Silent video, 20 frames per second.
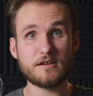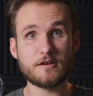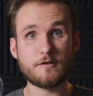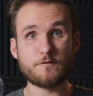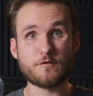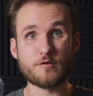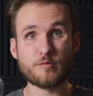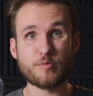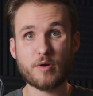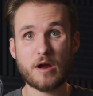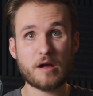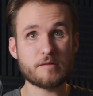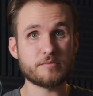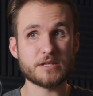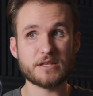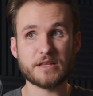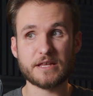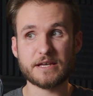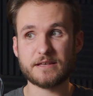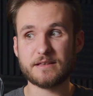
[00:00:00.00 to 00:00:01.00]
for
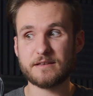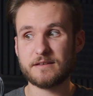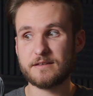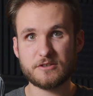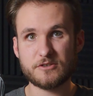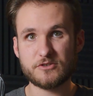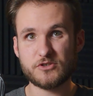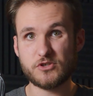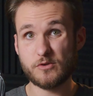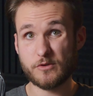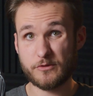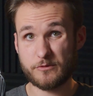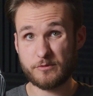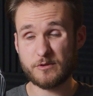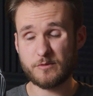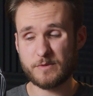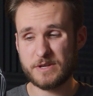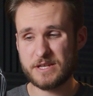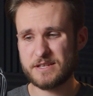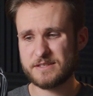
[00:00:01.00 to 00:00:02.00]
probably like 2 or 3
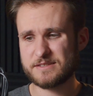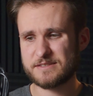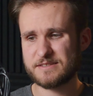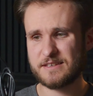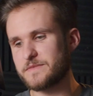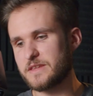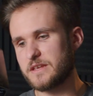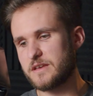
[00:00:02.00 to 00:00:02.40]
weeks.